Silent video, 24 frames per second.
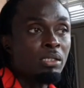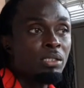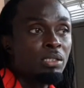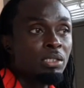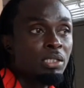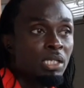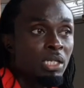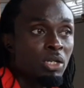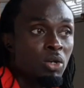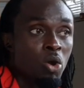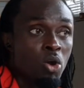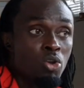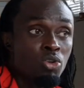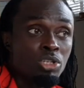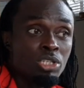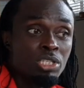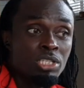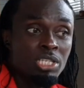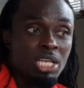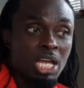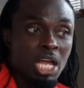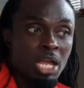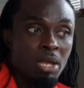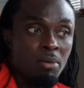They're going to
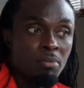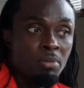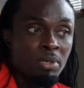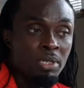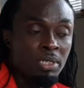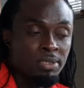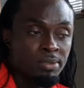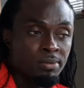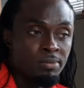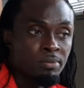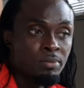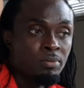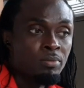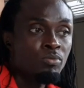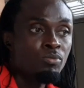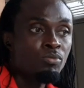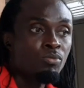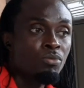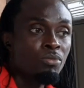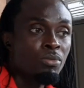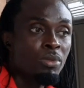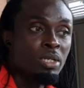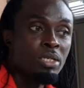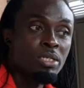tie me,
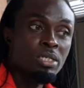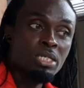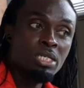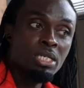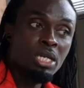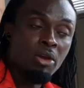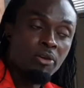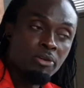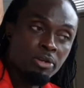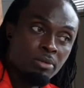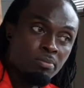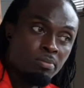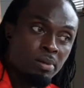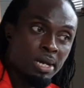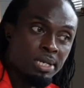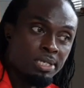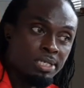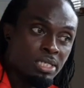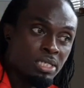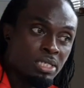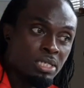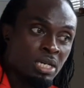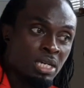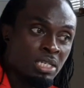carry the
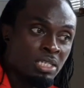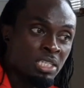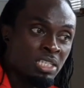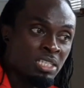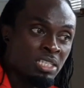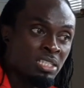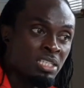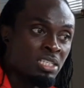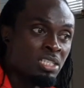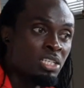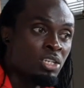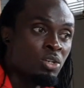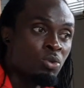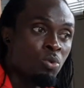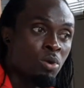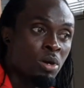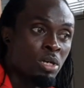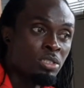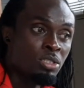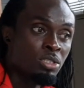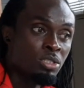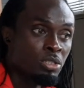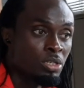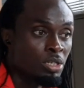body, and they say they
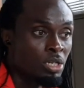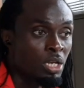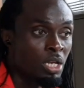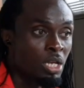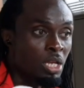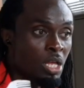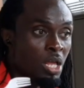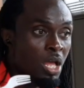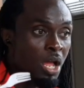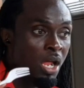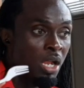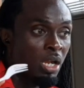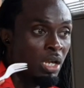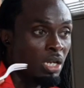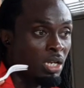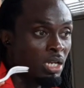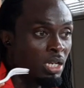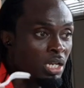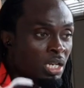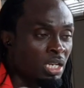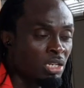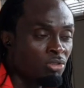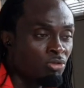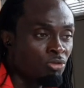want to
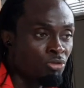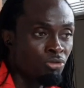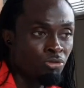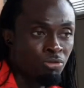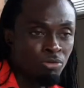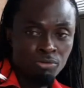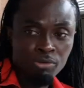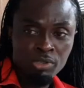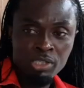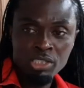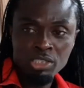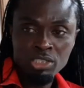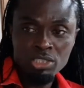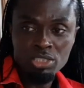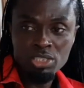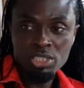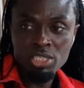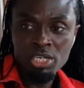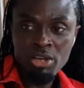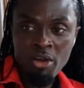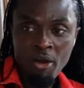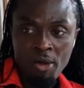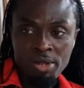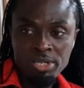reach
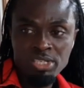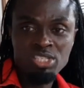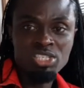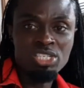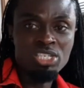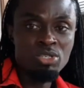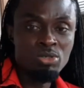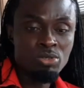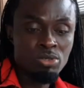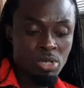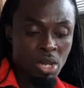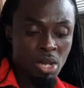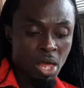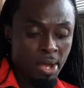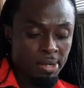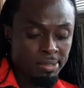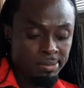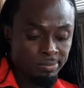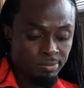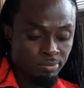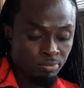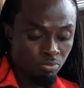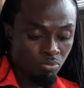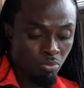here at 10 o'clock
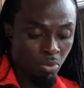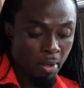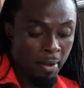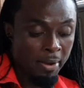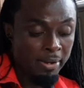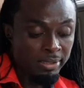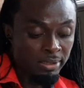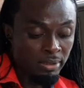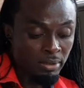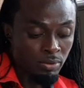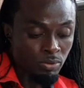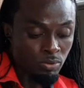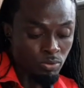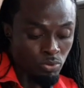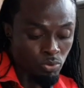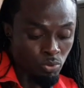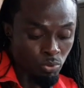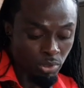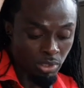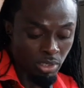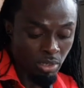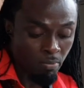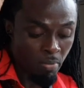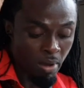
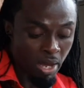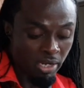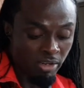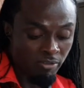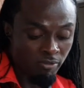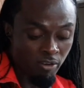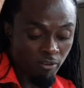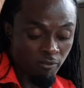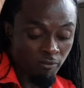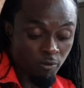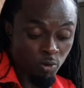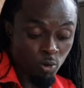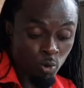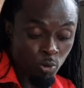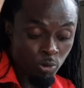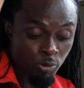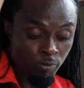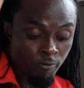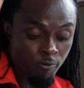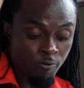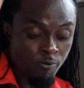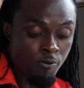with the body for flow,